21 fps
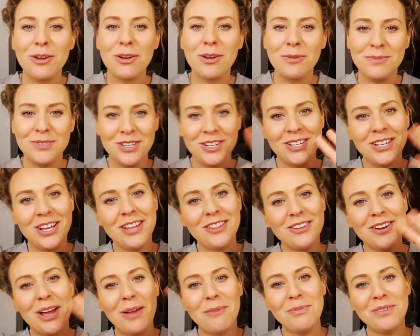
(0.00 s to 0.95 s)
welcome to another
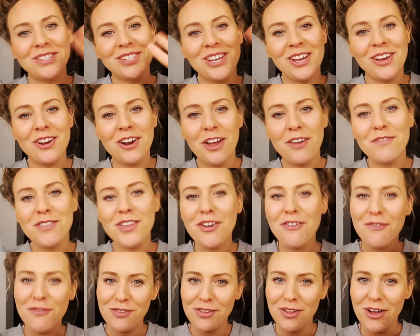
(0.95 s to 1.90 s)
episode of the
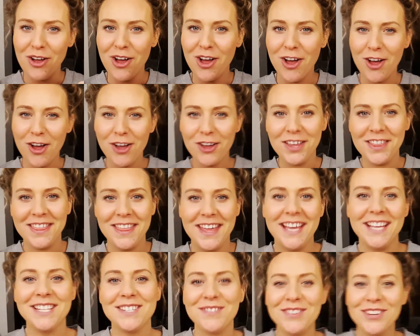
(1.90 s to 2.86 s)
vlog.
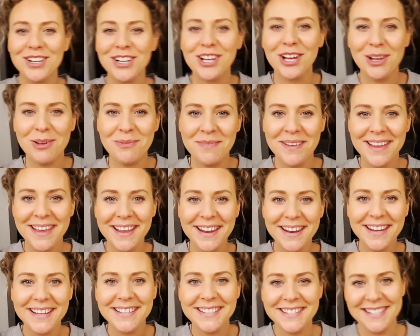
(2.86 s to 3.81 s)
Thanks for
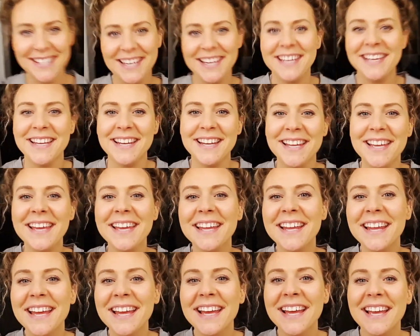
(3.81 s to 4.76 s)
coming and seeing it.
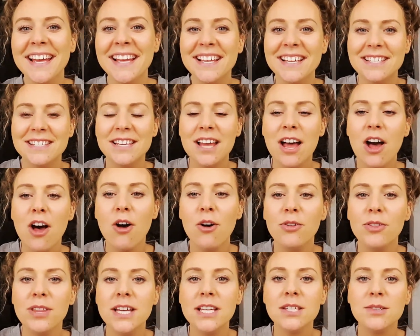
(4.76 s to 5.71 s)
So
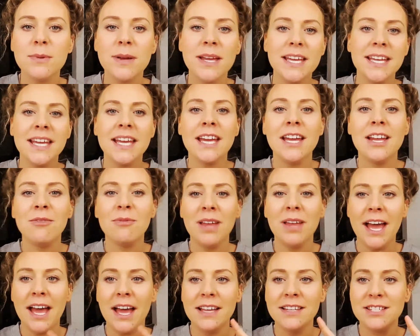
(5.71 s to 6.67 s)
this weekend we
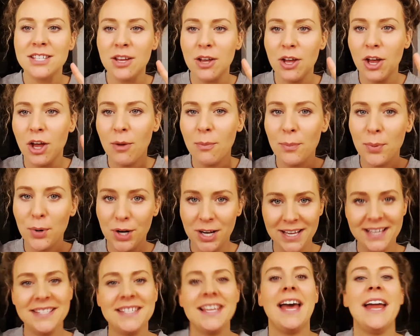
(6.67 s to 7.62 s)
had some pretty
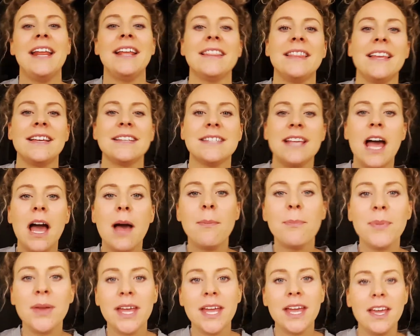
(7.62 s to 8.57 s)
exciting things
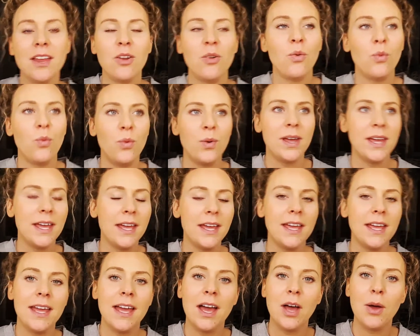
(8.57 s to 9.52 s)
happen.
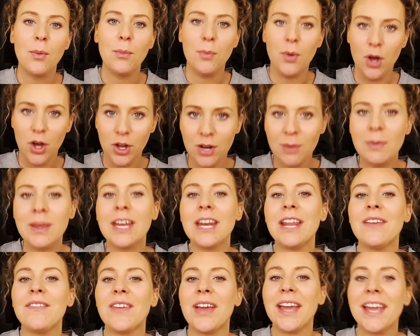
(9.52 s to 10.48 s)
We bought a
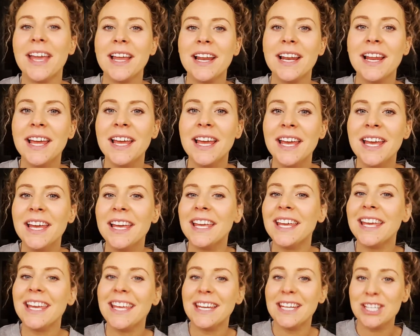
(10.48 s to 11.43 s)
minivan.
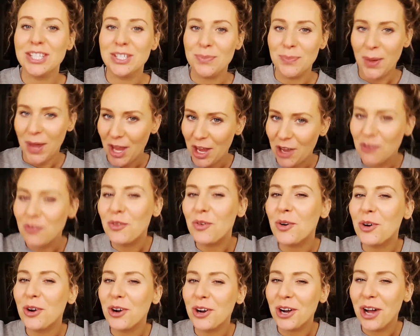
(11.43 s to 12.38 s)
It is paid
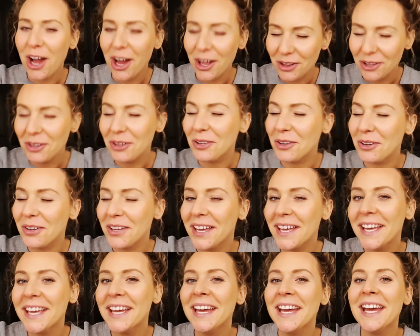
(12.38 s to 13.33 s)
for, hallelujah.
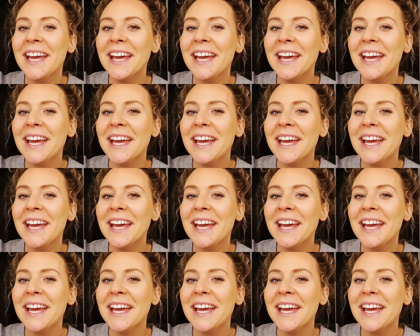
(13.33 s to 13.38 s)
